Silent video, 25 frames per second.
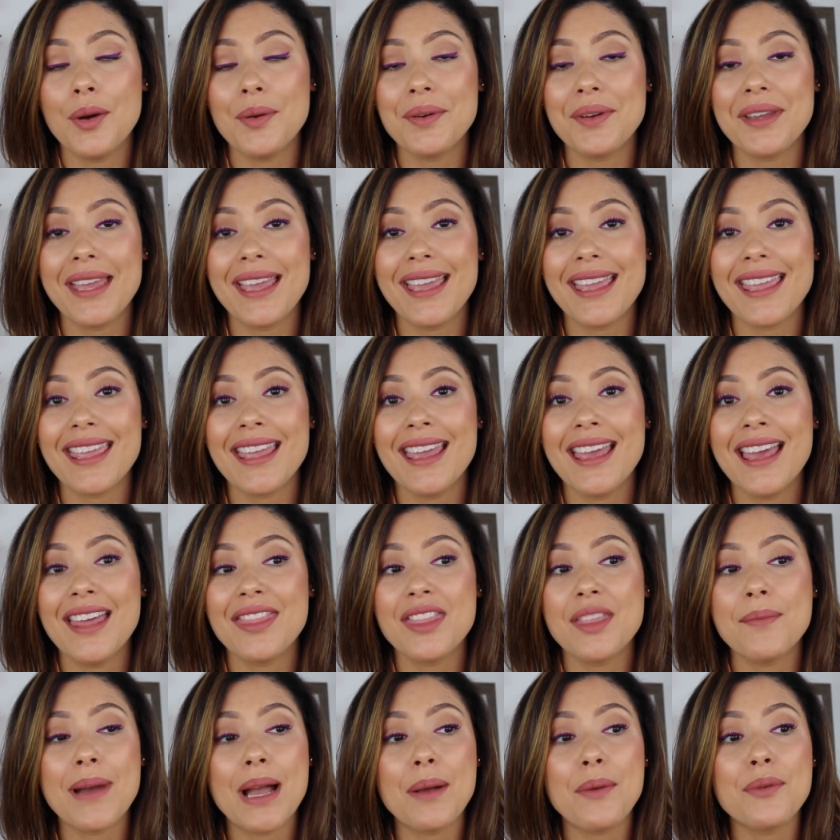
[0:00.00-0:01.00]
Okay,
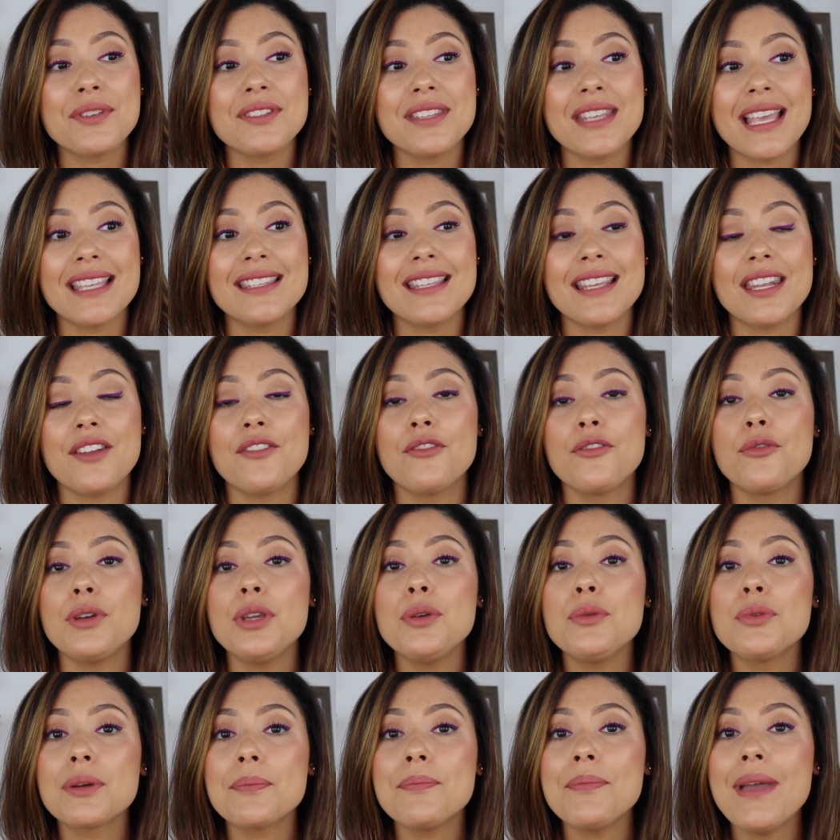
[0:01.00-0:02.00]
the Bible says that if
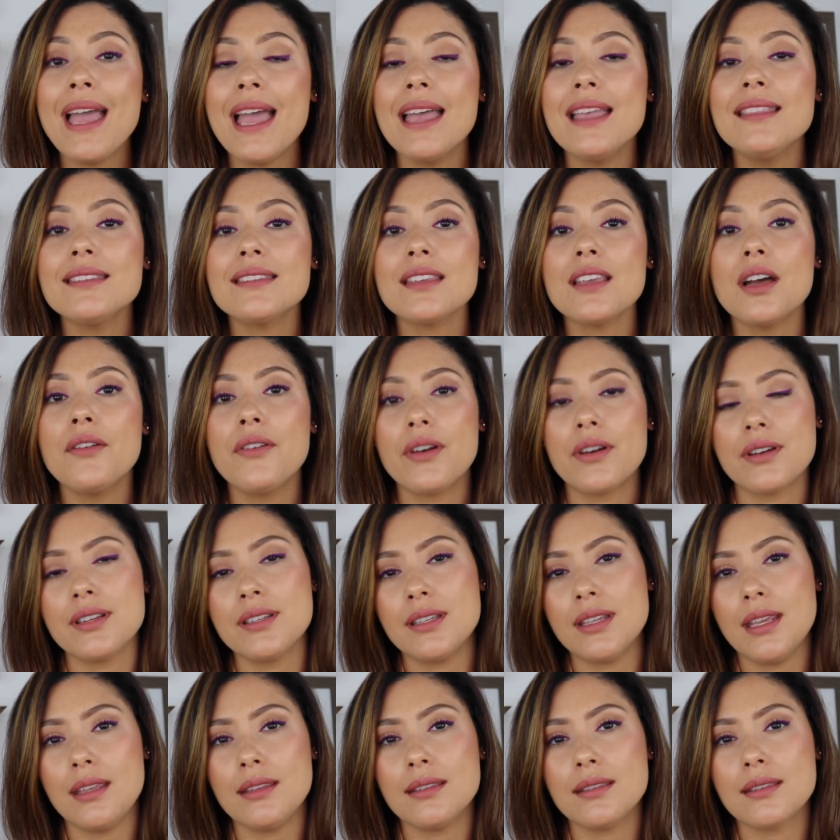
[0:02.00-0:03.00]
we repent of our
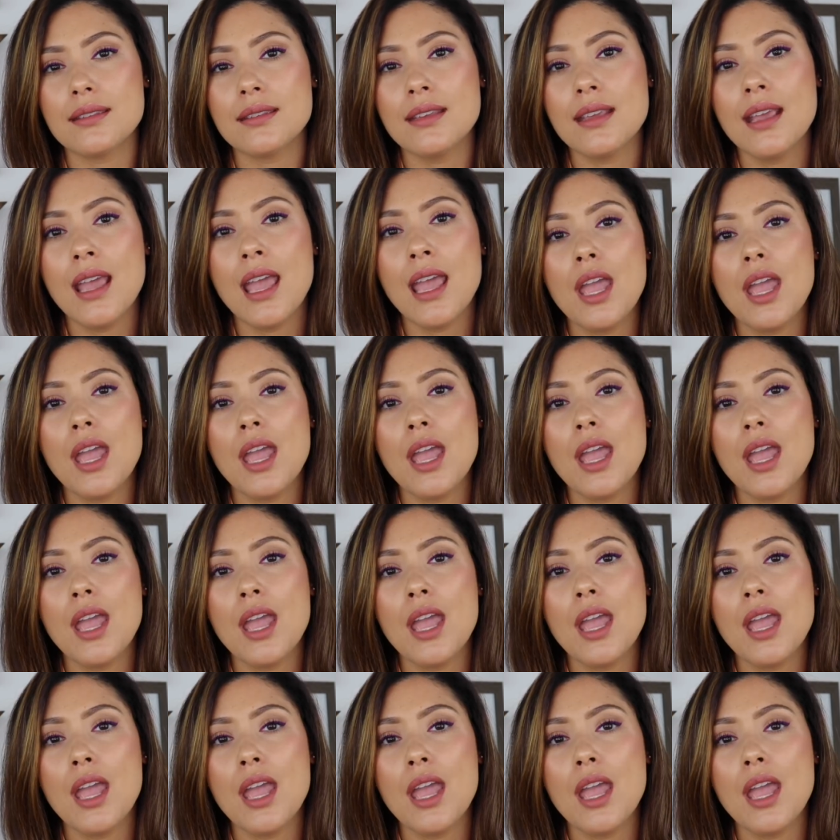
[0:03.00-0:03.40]
sins